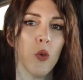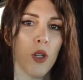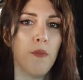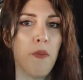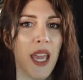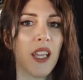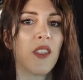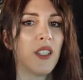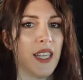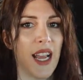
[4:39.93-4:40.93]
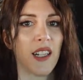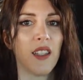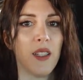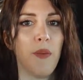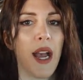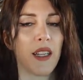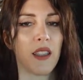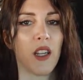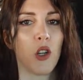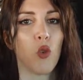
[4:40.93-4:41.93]
would make the deck lid back
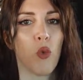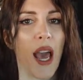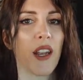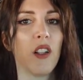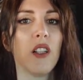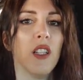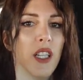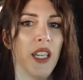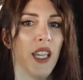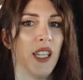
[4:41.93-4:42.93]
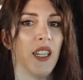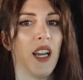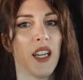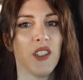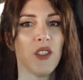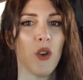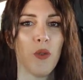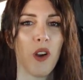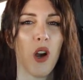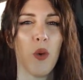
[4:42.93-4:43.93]
there rattle, and I just
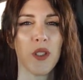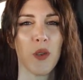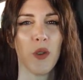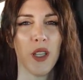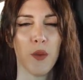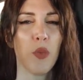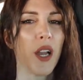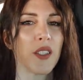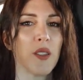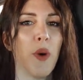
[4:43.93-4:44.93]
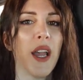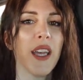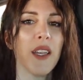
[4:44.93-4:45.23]
overall wasn't really impressed by